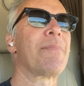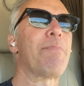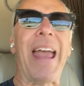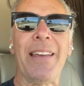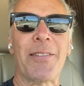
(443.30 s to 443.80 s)

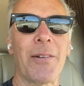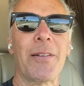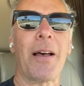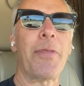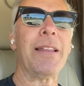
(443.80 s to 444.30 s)
Pacer,
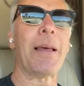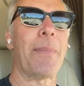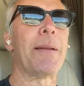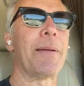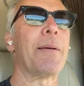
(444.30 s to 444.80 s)
I think that
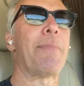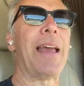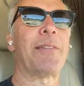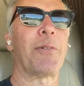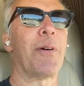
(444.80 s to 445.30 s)
might have been a
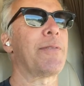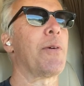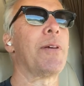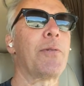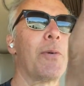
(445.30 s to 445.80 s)
Pacer.
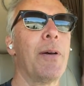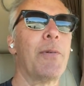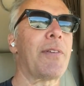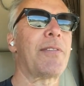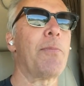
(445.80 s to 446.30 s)
So it
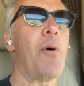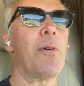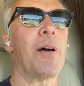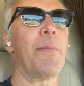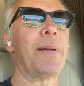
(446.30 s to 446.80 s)
was a
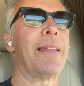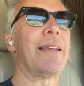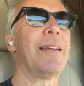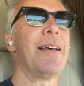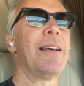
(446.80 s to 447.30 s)
small company
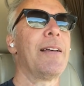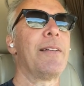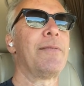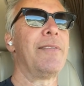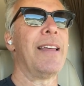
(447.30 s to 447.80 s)
that
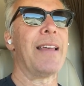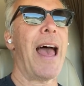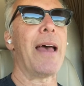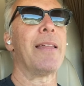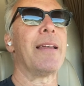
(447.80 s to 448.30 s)

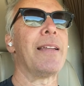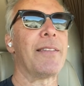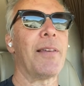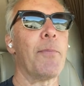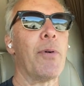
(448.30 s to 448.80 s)

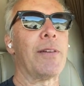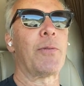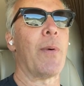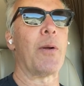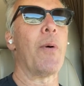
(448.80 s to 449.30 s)
at some point
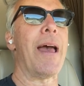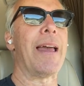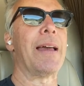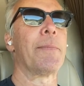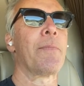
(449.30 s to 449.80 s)
just went
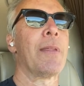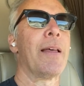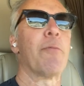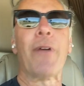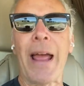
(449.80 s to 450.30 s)
away.
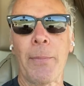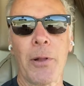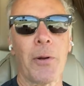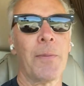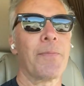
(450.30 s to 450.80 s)

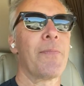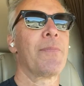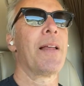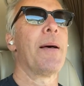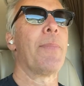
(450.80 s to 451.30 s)
Rambler.
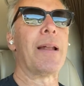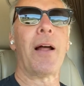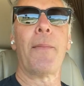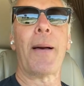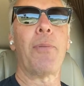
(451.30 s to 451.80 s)
But
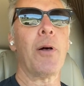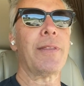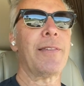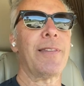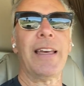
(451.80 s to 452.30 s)
I bought
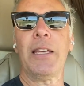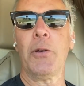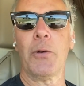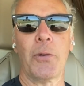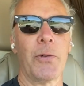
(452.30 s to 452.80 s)
this thing
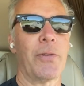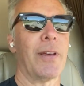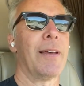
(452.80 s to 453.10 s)
used.